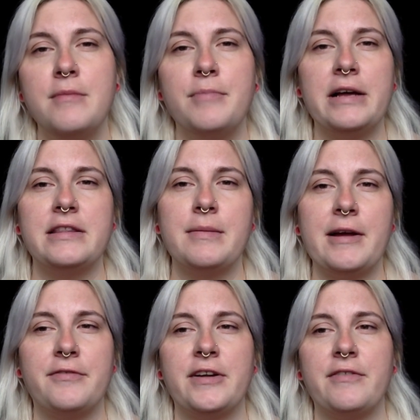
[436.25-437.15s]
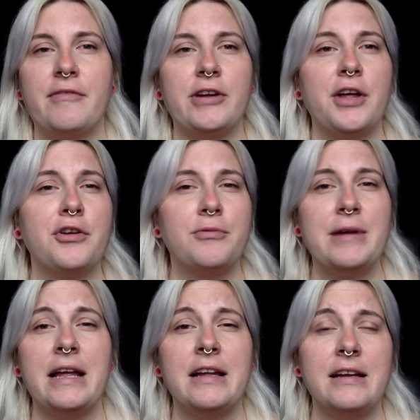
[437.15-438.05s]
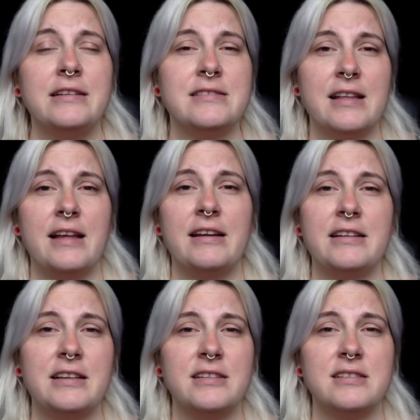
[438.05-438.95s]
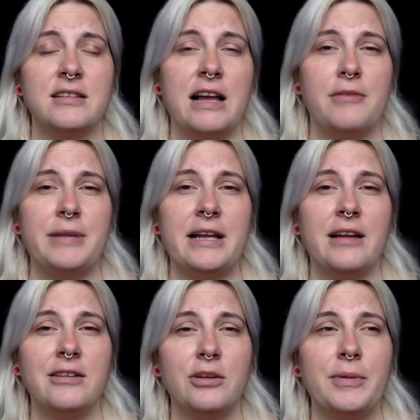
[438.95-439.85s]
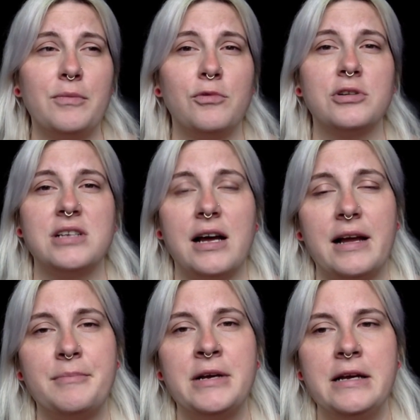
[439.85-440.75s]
But the benefit of every other week is that it does allow me a little bit more time